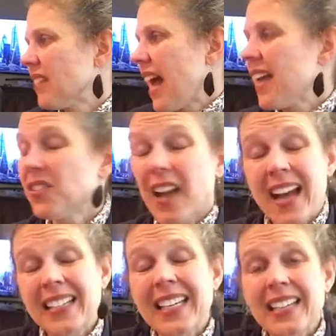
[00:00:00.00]

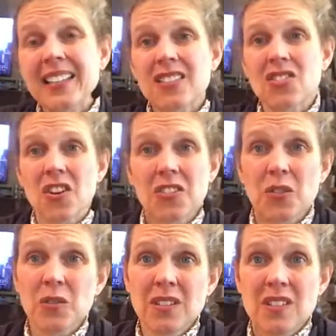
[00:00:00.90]
I need to start
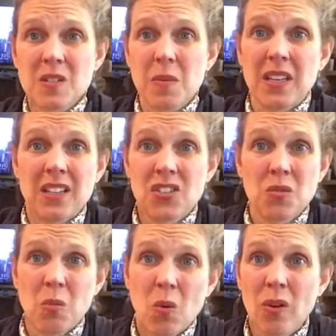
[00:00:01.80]
doing the
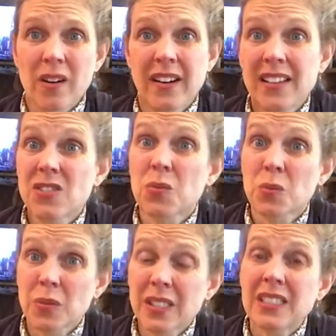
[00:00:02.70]
spinach more. It's
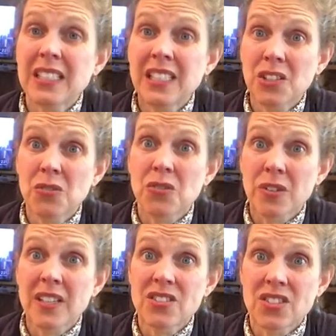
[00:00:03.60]
really
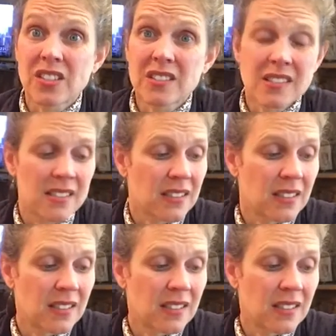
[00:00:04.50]
nutritious.